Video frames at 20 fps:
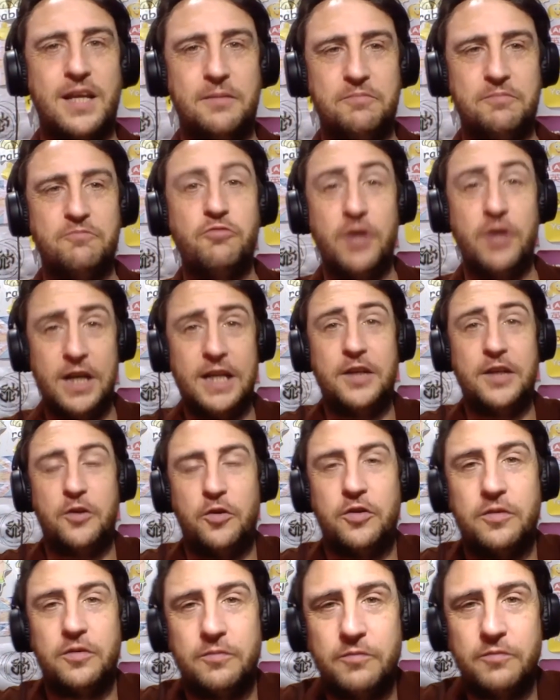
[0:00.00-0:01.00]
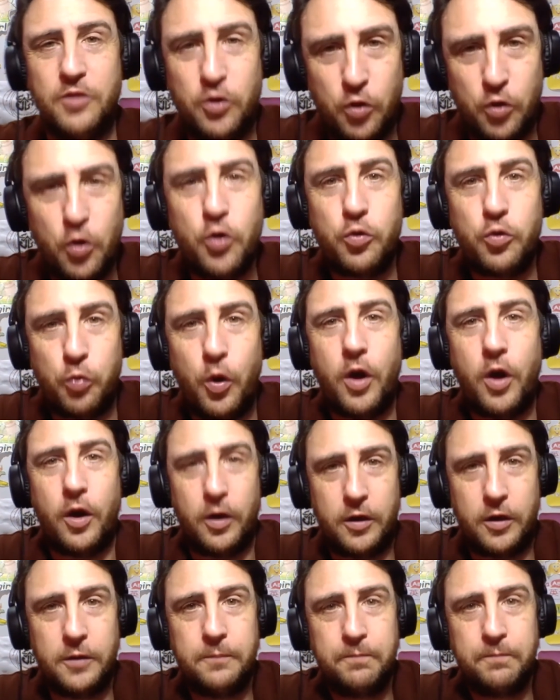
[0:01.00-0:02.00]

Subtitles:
Really good. Good work.